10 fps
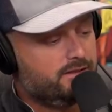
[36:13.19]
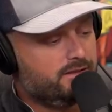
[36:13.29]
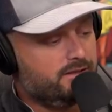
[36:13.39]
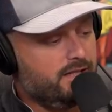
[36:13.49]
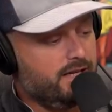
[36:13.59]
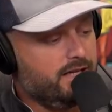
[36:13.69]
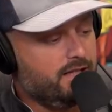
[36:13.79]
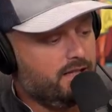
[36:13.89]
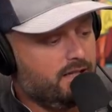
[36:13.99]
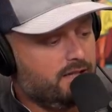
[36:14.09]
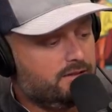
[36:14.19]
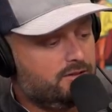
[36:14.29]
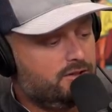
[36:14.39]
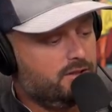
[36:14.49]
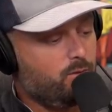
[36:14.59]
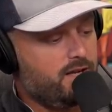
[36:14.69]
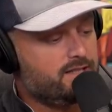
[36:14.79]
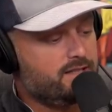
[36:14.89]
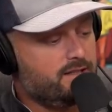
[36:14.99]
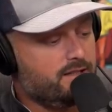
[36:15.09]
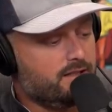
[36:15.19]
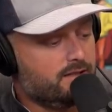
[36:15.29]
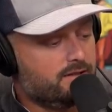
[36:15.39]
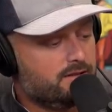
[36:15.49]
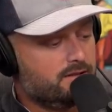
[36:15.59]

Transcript: She said, why does the